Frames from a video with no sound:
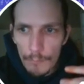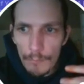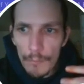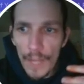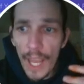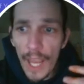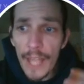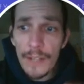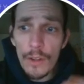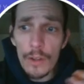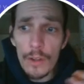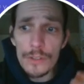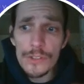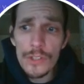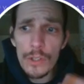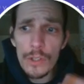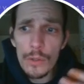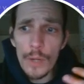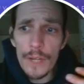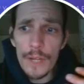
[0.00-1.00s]
And
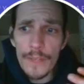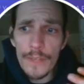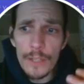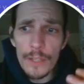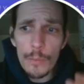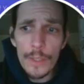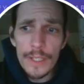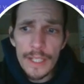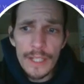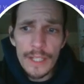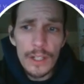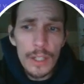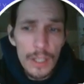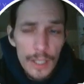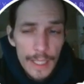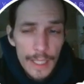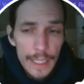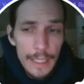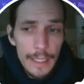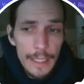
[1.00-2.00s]
also, I think when they
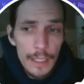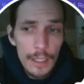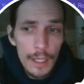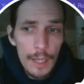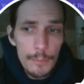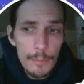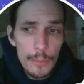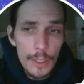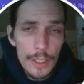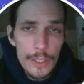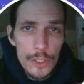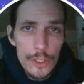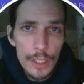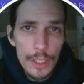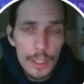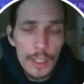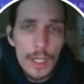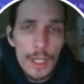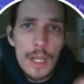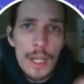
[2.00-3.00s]
click, I'm pretty
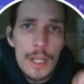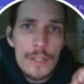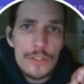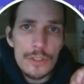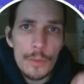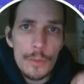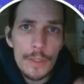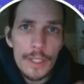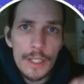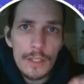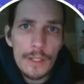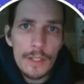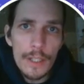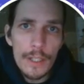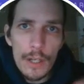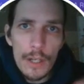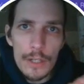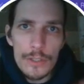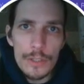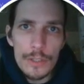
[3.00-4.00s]
sure. So when they
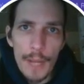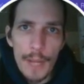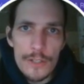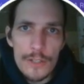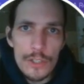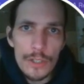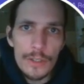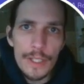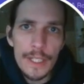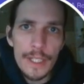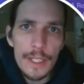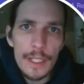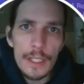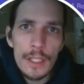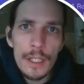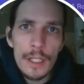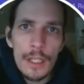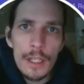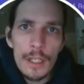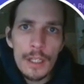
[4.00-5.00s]
click on your magic
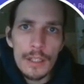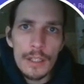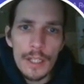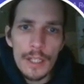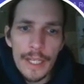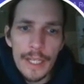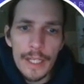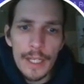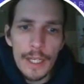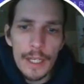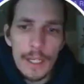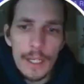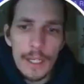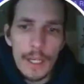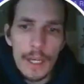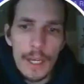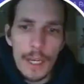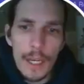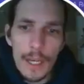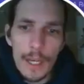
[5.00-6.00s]
link,
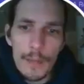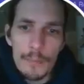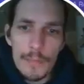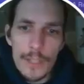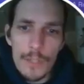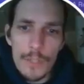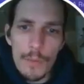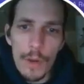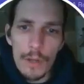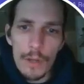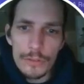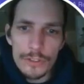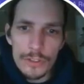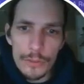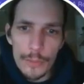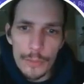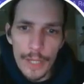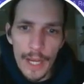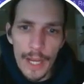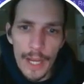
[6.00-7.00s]
you
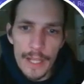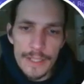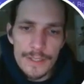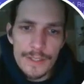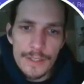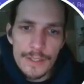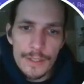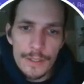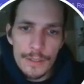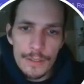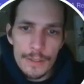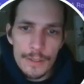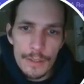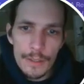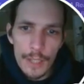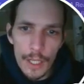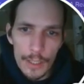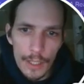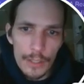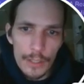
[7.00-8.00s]
also get
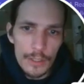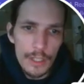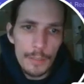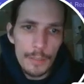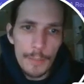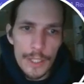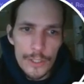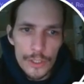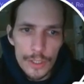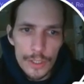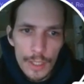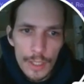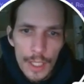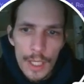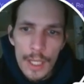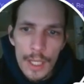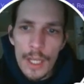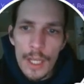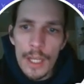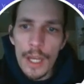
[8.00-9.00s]
another commission
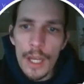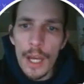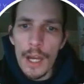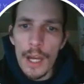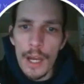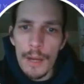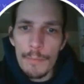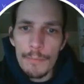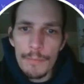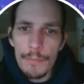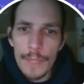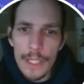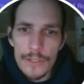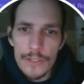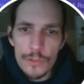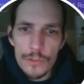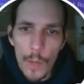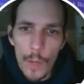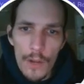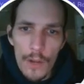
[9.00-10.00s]

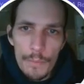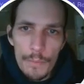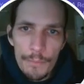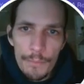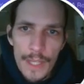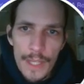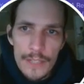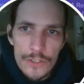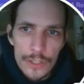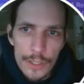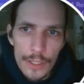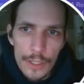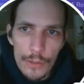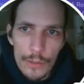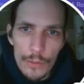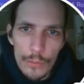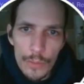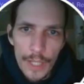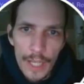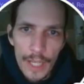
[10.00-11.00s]
as well. So
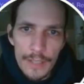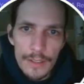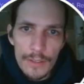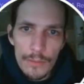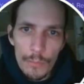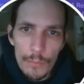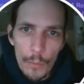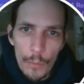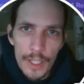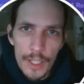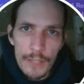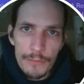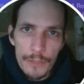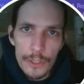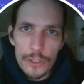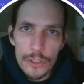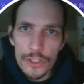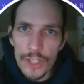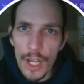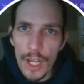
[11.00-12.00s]
you get when they
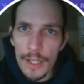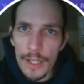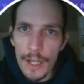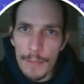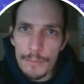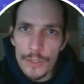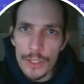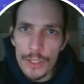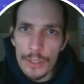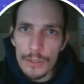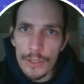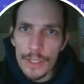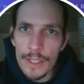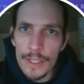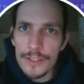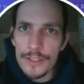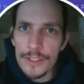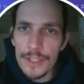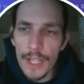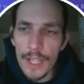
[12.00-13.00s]
first sign up to your
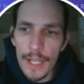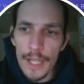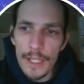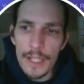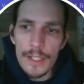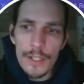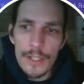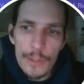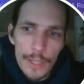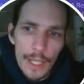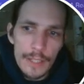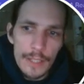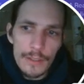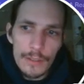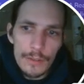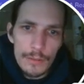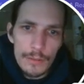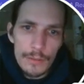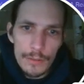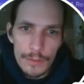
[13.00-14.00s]
list, and then you get
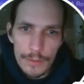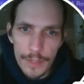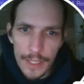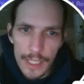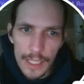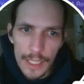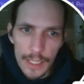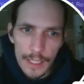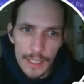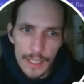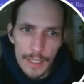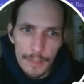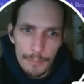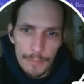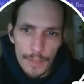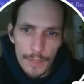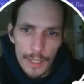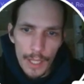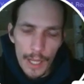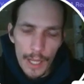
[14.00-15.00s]
the
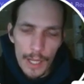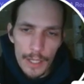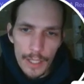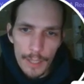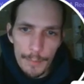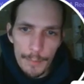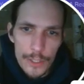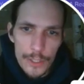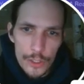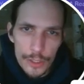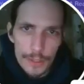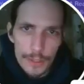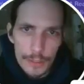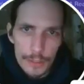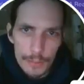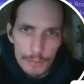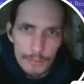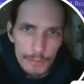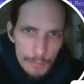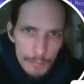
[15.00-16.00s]

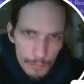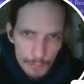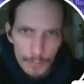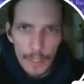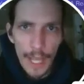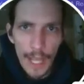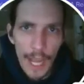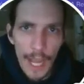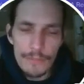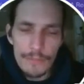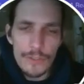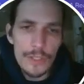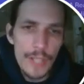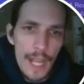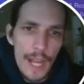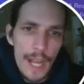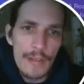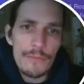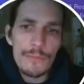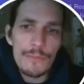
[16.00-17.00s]
commission after
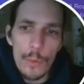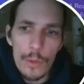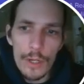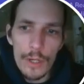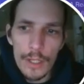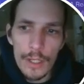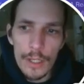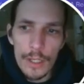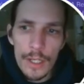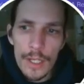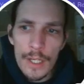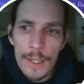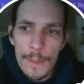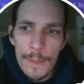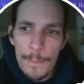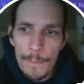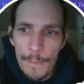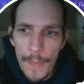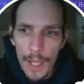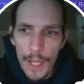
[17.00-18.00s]
that
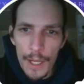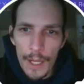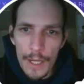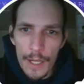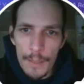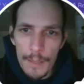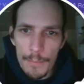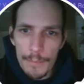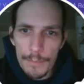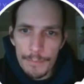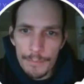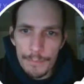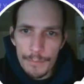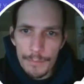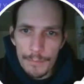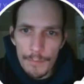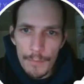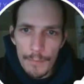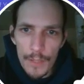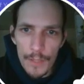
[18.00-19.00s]
um,
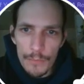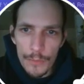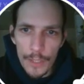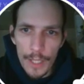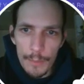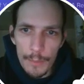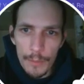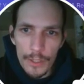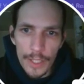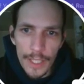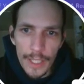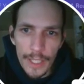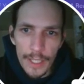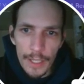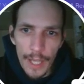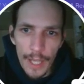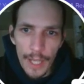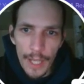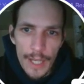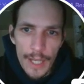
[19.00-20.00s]
for them
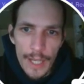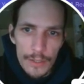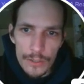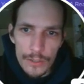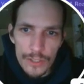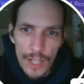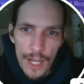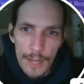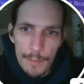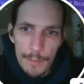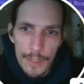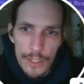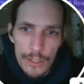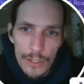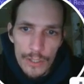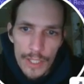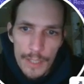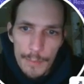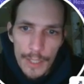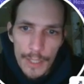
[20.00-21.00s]
clicking any other time in
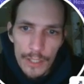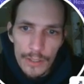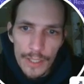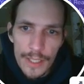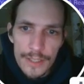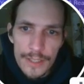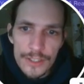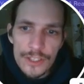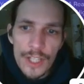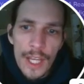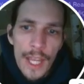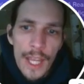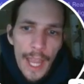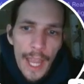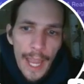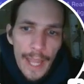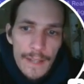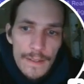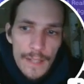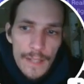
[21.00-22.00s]
your email list.
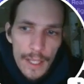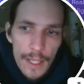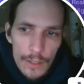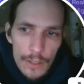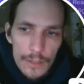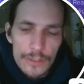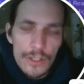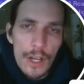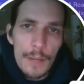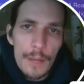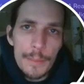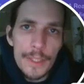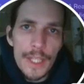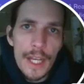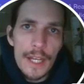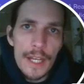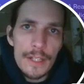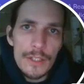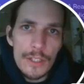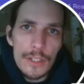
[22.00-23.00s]
And then on top of
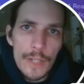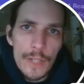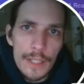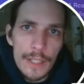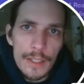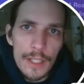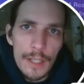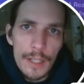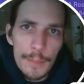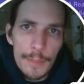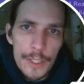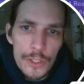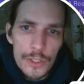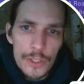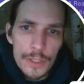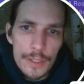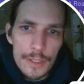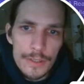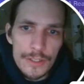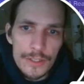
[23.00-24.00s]
that, you get the
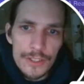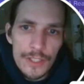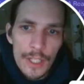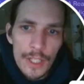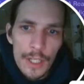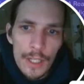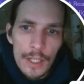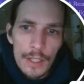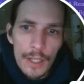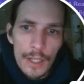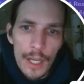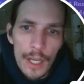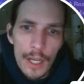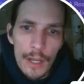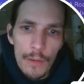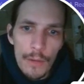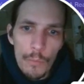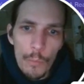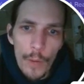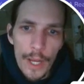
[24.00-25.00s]
commissions
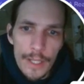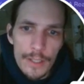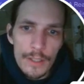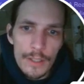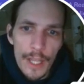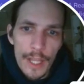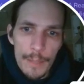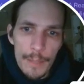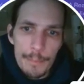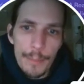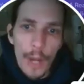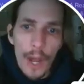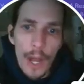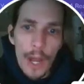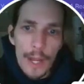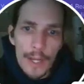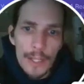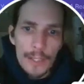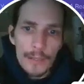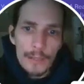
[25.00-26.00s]
when they
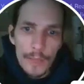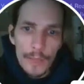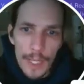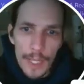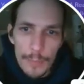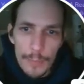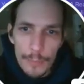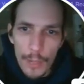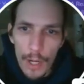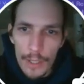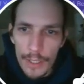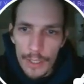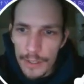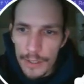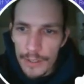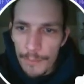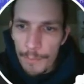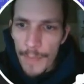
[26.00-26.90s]
buy a product.